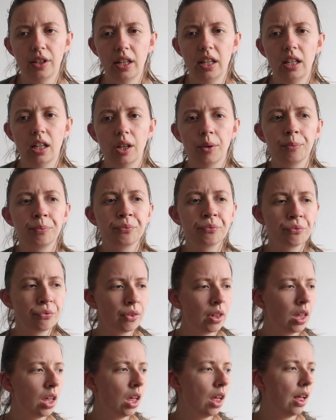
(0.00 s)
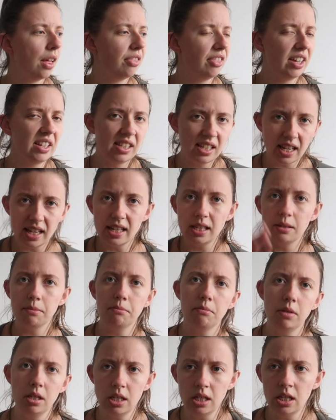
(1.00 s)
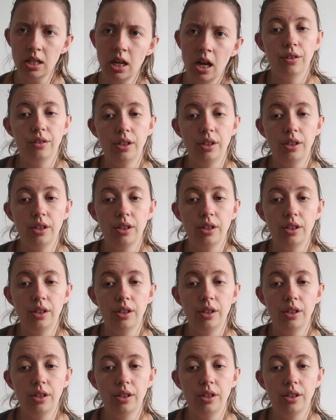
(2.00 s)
like this is me.